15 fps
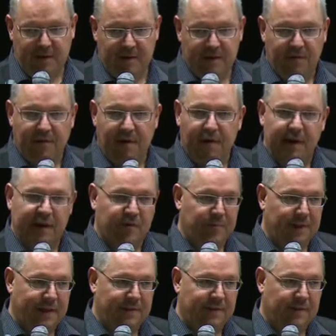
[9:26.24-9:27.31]
It's very
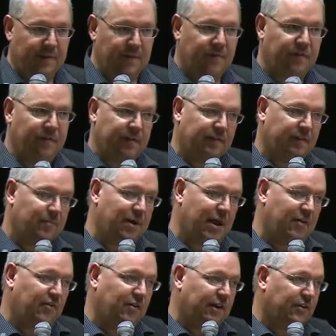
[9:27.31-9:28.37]
expensive, it's
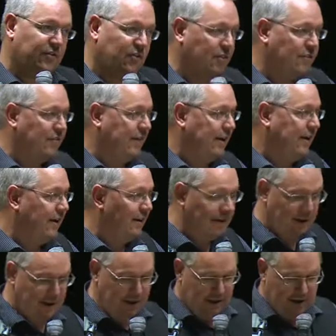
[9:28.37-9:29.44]
partially toxic
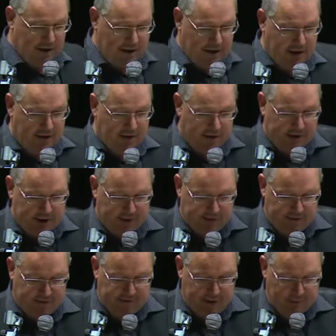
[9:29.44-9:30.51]
to take
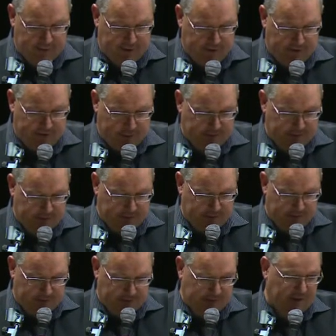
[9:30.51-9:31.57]
the
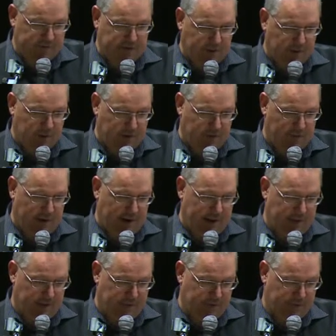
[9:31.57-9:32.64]
substances, nothing you can really
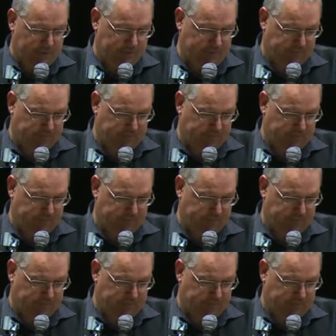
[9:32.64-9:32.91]
use.